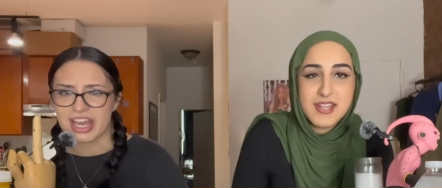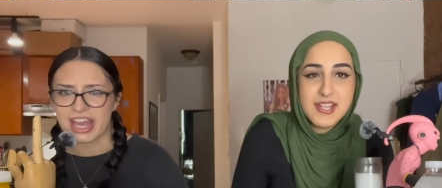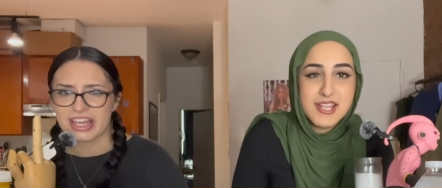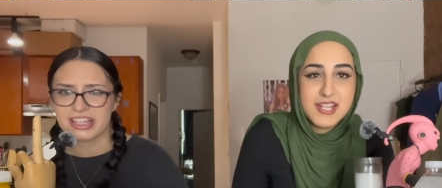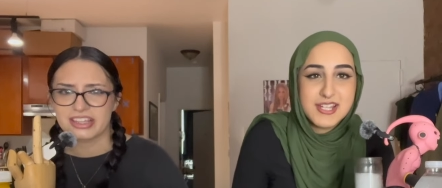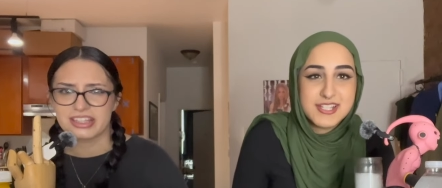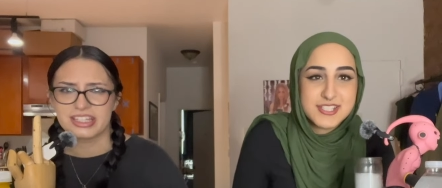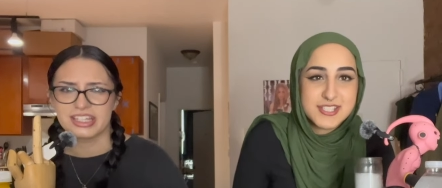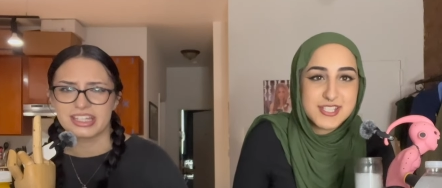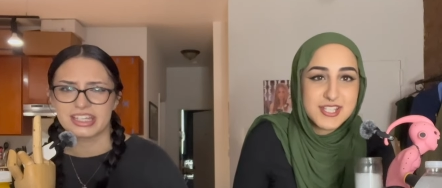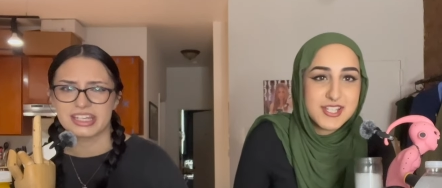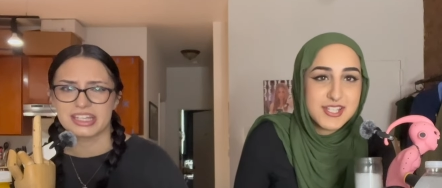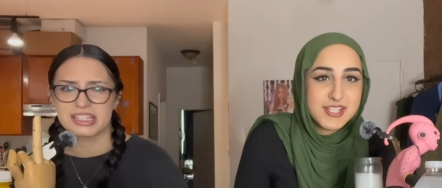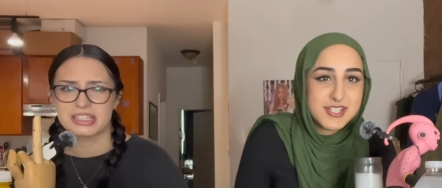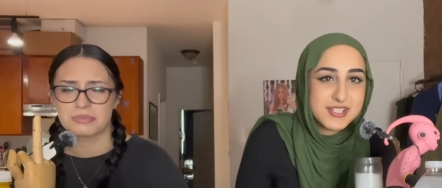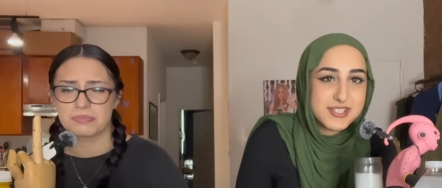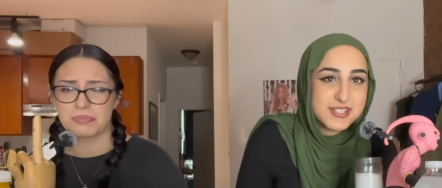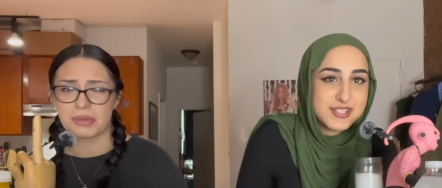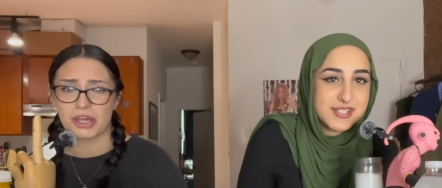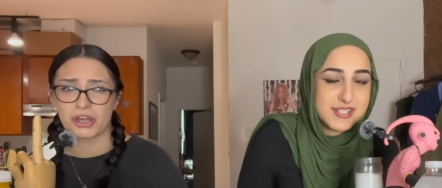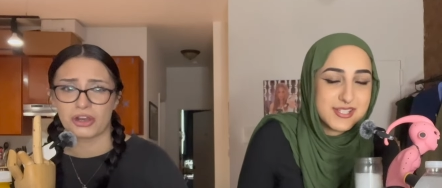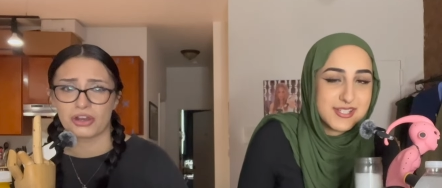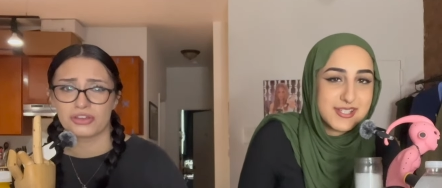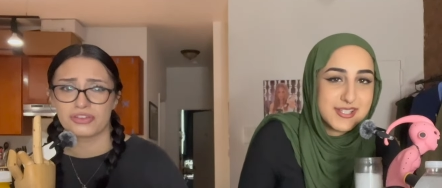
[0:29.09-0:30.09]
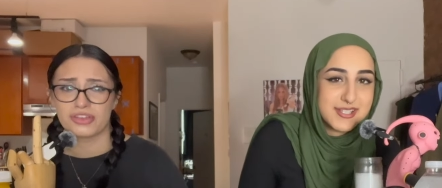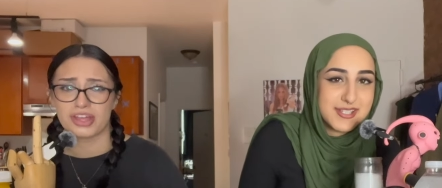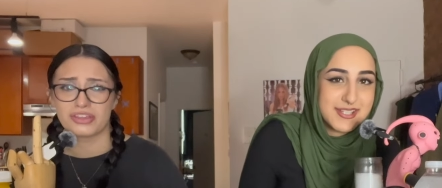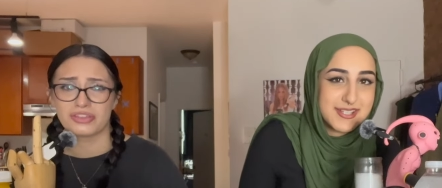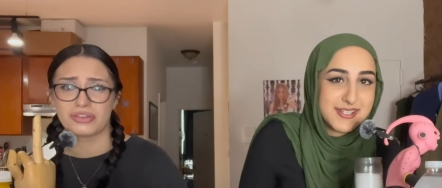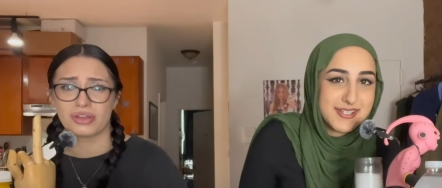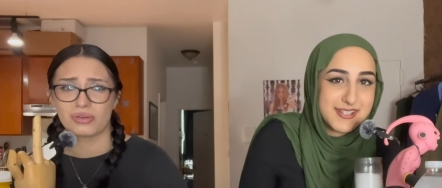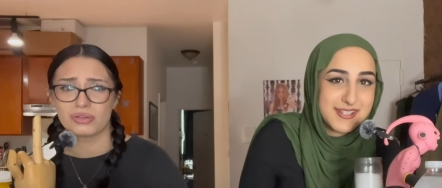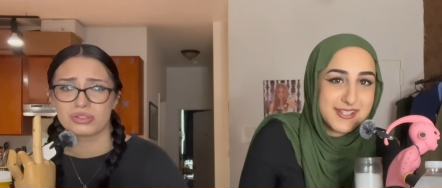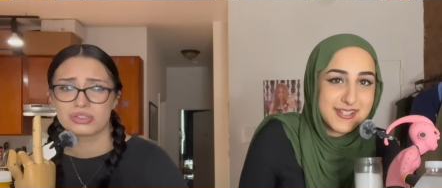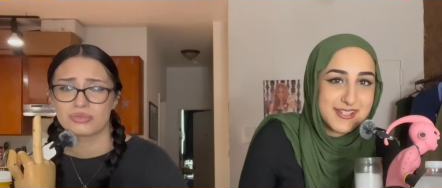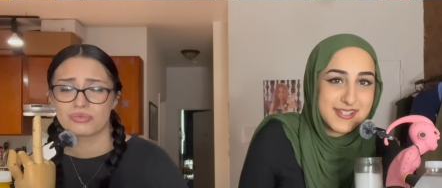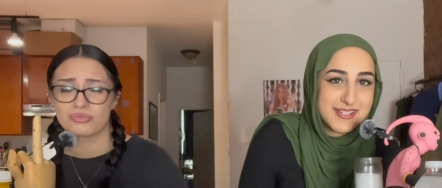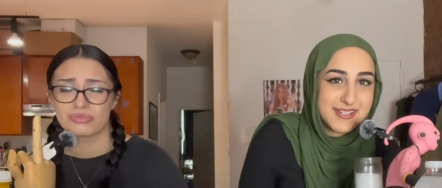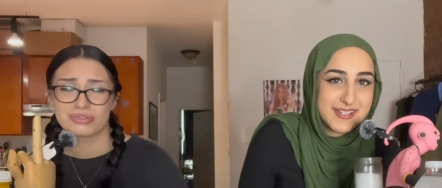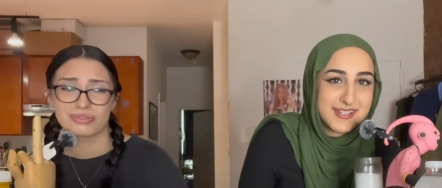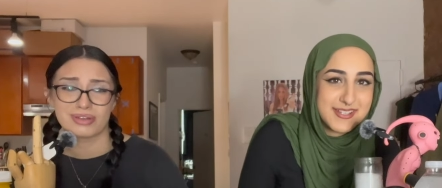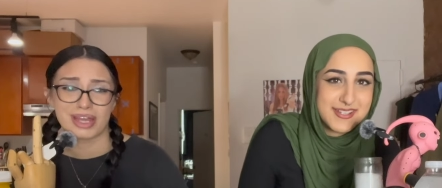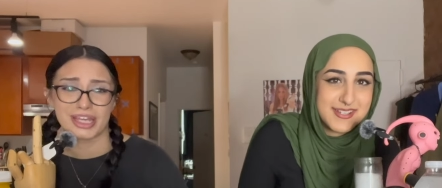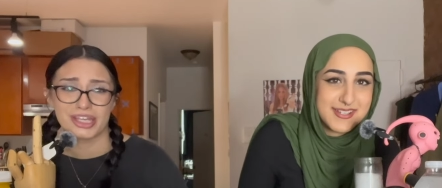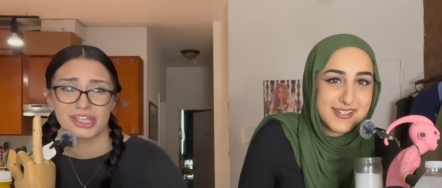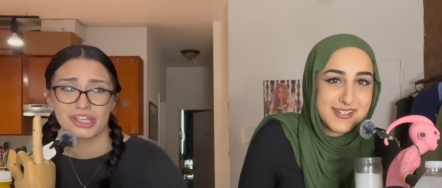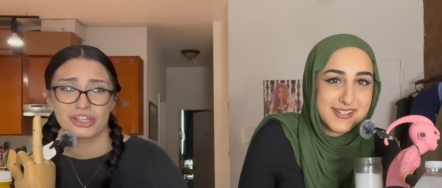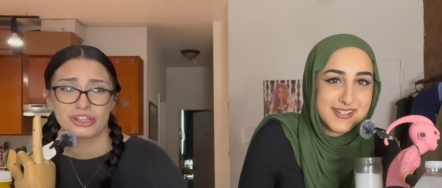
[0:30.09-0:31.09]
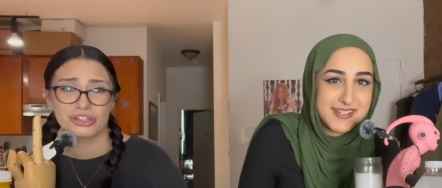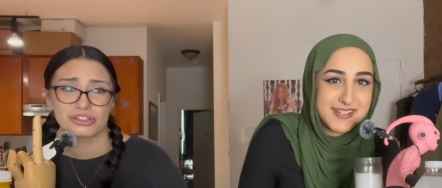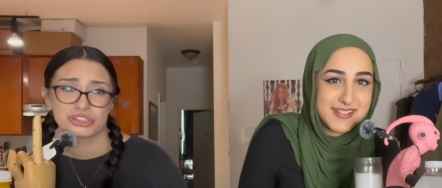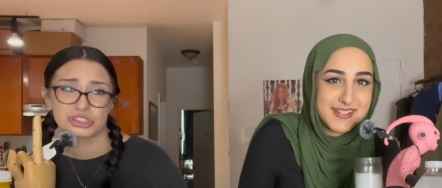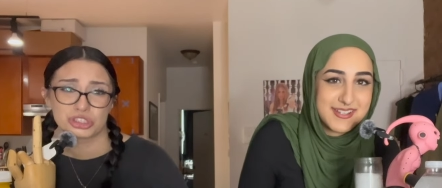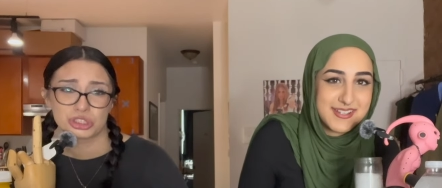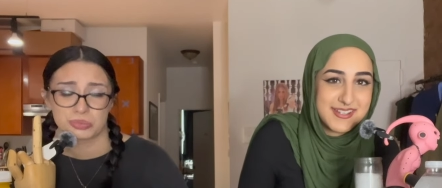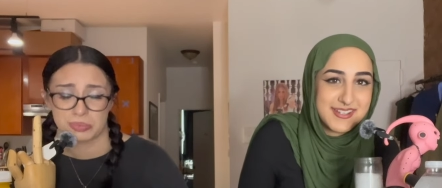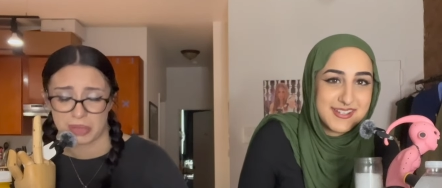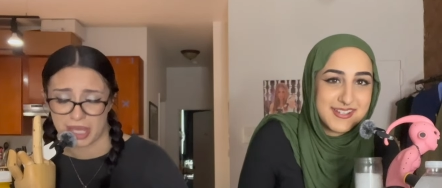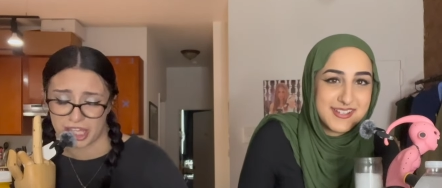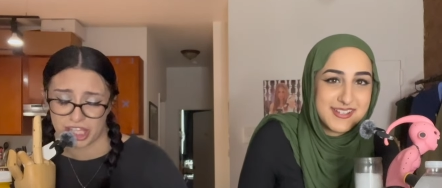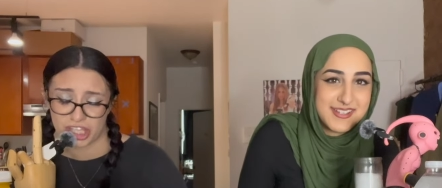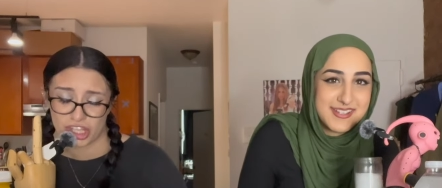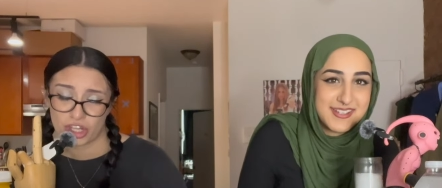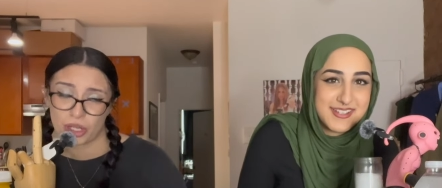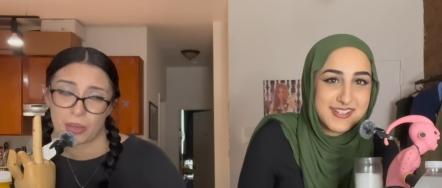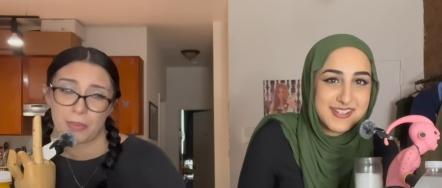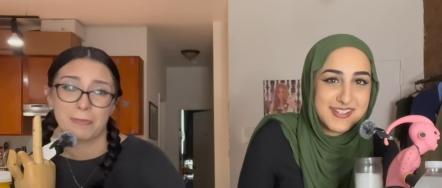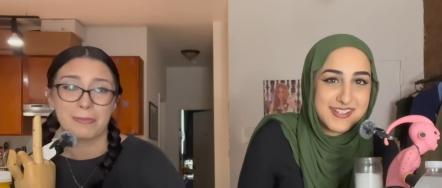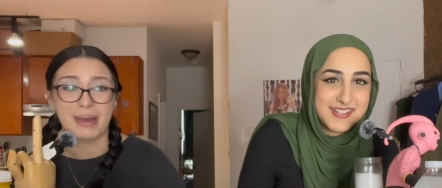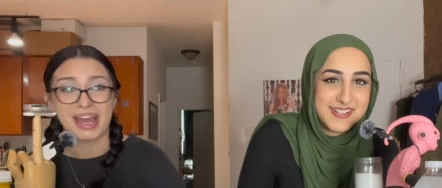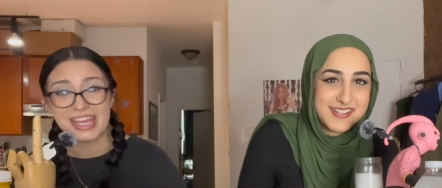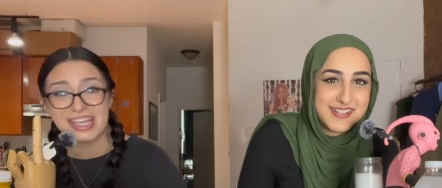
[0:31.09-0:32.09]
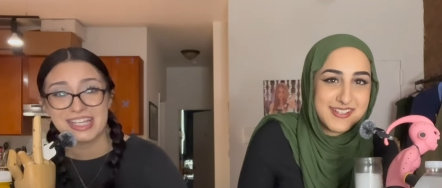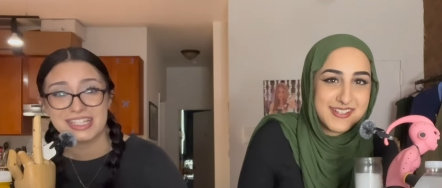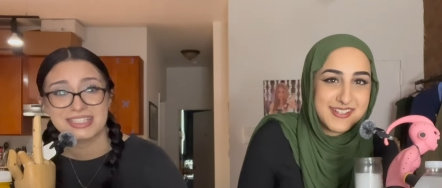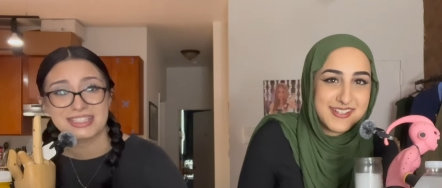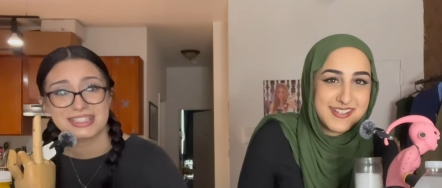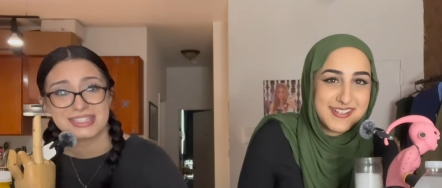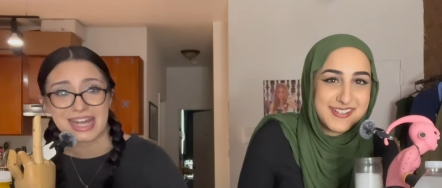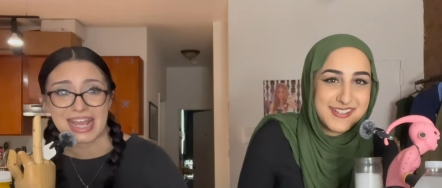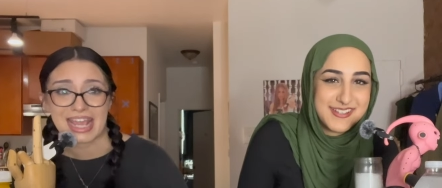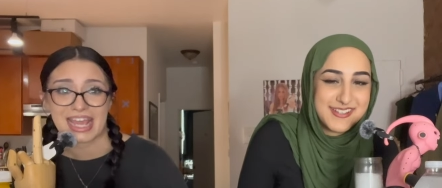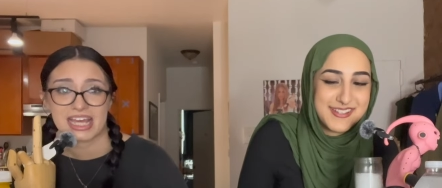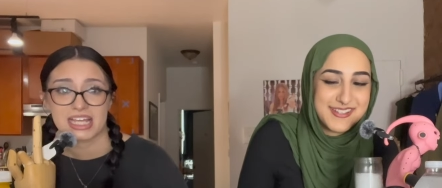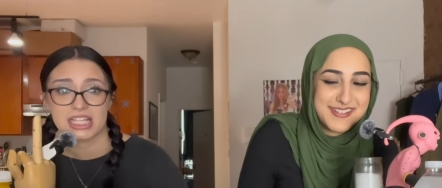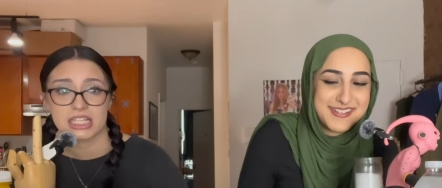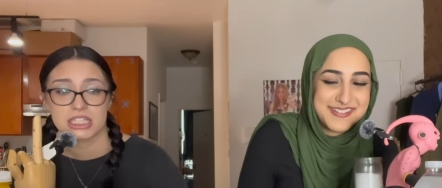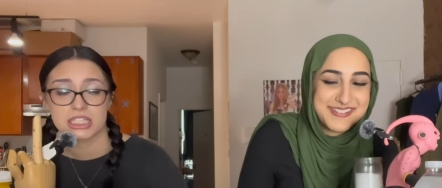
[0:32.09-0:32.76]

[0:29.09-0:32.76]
Speaker 1: I think it's better than those regular schmegular mic stands.